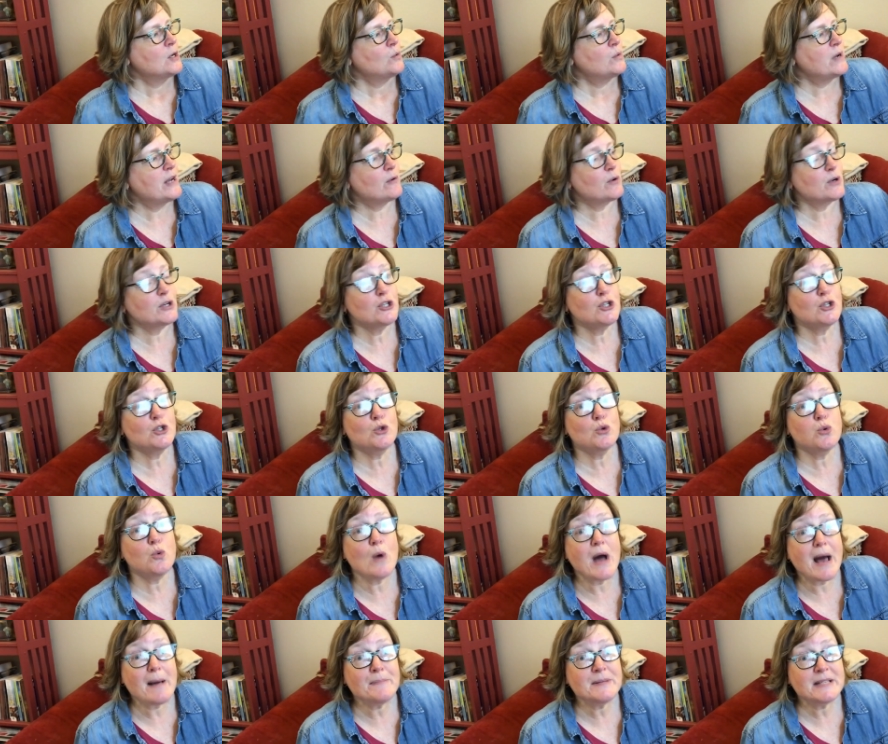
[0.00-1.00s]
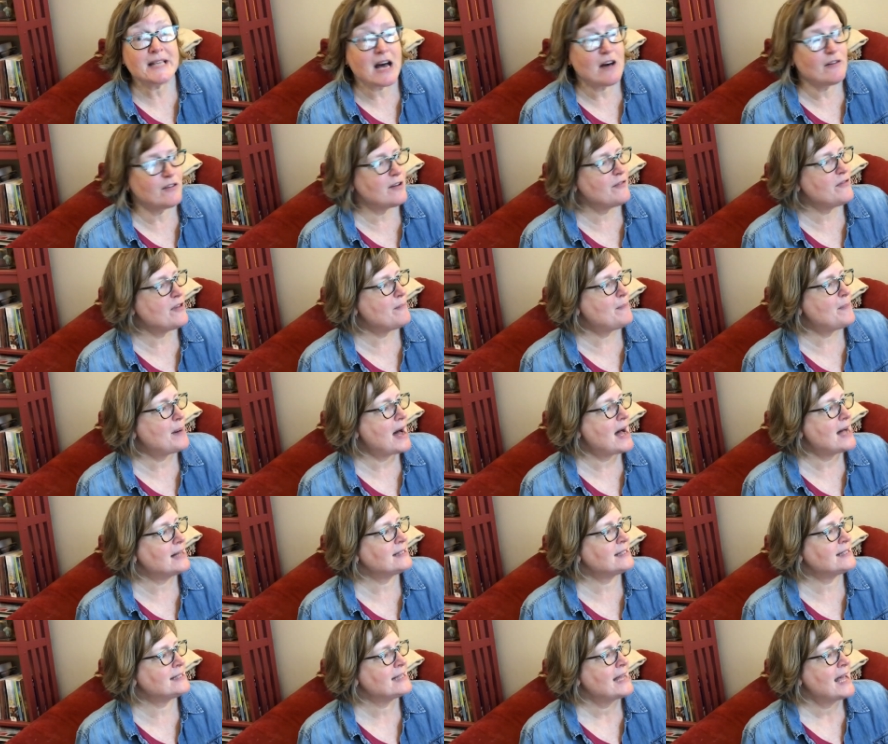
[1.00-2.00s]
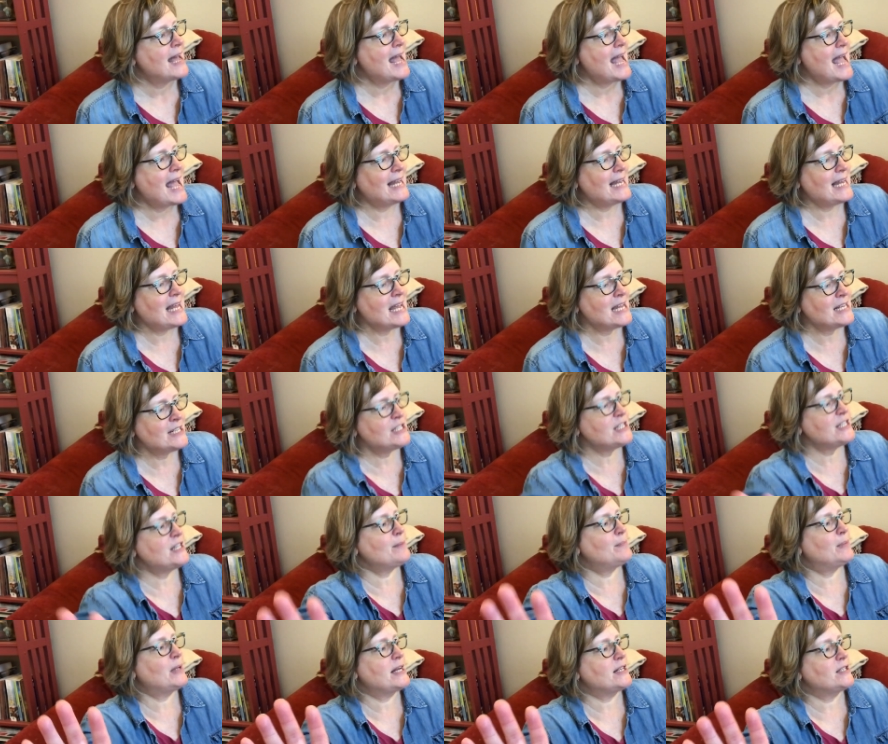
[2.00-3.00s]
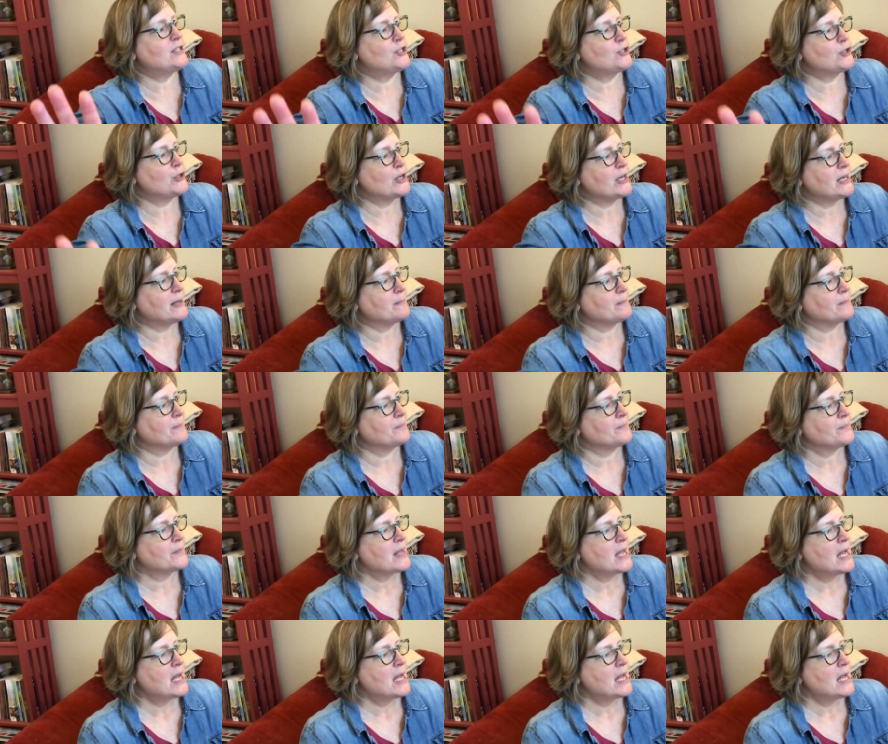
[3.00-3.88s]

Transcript: We were swept out of the bus and into the bloodstream.